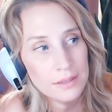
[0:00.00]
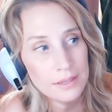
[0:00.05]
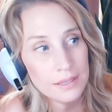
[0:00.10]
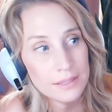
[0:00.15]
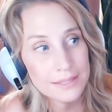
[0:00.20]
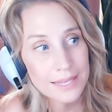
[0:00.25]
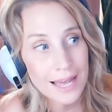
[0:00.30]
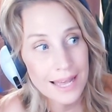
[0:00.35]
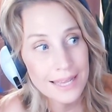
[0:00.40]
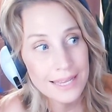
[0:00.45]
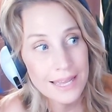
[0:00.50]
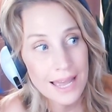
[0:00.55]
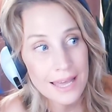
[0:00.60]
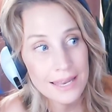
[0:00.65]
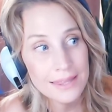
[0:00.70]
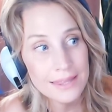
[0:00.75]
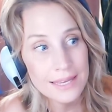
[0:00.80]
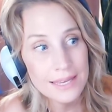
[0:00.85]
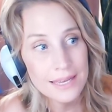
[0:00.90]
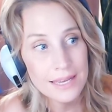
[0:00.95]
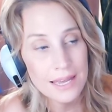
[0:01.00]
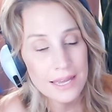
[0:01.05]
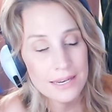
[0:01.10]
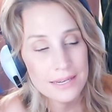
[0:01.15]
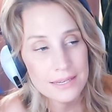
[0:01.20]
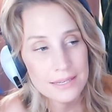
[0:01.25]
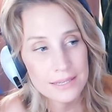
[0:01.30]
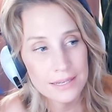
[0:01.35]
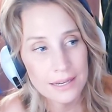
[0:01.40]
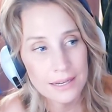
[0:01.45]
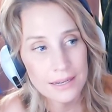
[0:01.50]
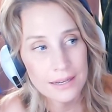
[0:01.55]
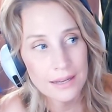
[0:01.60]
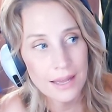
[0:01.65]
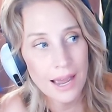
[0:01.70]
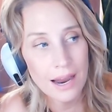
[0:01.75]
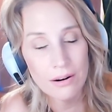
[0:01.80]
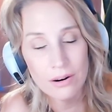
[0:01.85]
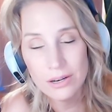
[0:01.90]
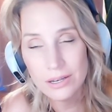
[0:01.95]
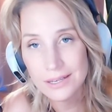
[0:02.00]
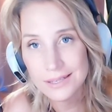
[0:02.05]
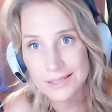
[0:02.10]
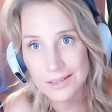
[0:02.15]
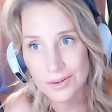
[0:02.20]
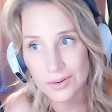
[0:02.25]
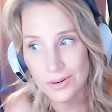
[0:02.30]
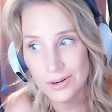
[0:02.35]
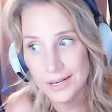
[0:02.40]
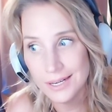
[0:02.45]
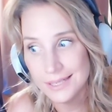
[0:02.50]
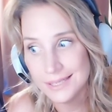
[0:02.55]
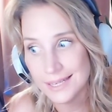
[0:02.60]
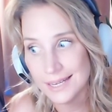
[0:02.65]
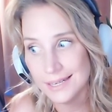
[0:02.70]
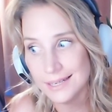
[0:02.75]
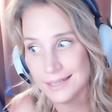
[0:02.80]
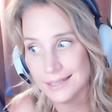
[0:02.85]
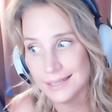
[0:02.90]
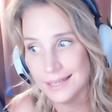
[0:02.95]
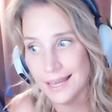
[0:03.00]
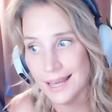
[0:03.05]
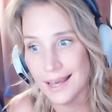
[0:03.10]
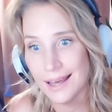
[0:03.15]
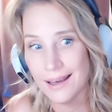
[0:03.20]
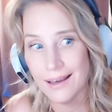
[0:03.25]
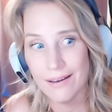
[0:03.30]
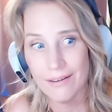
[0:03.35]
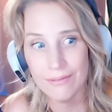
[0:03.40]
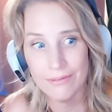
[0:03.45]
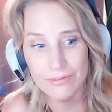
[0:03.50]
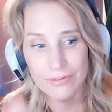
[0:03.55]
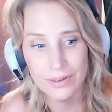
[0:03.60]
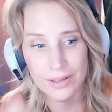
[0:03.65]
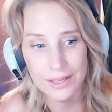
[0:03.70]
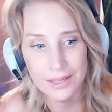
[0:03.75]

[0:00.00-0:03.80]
Is that Ianthi and Harrow? Because they already technically have.